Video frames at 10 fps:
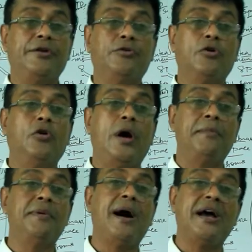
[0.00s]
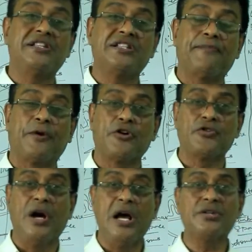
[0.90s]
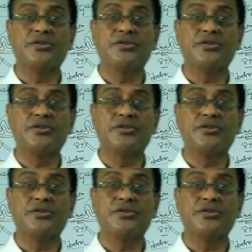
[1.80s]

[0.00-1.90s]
you know amoeba is a protozoa,